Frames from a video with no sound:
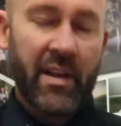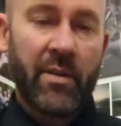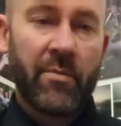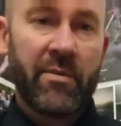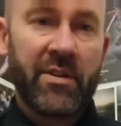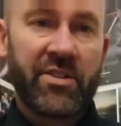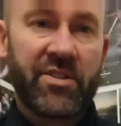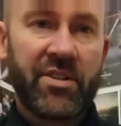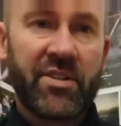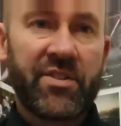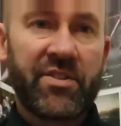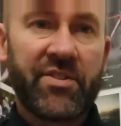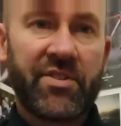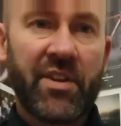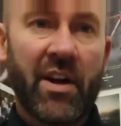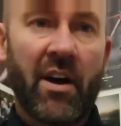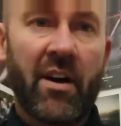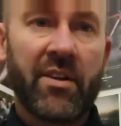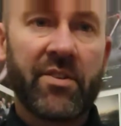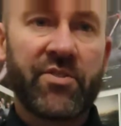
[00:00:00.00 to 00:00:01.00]
which it
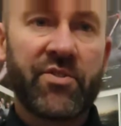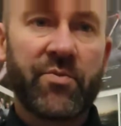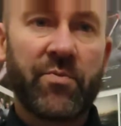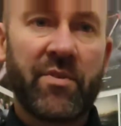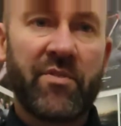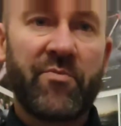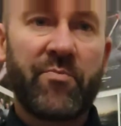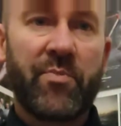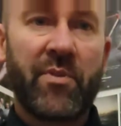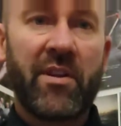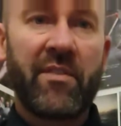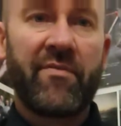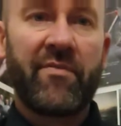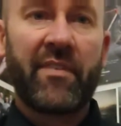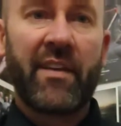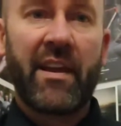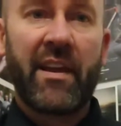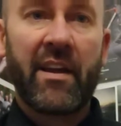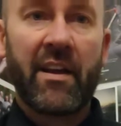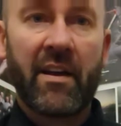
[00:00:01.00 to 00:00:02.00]
starts with
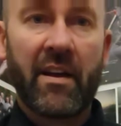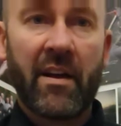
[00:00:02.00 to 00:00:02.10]
briefly.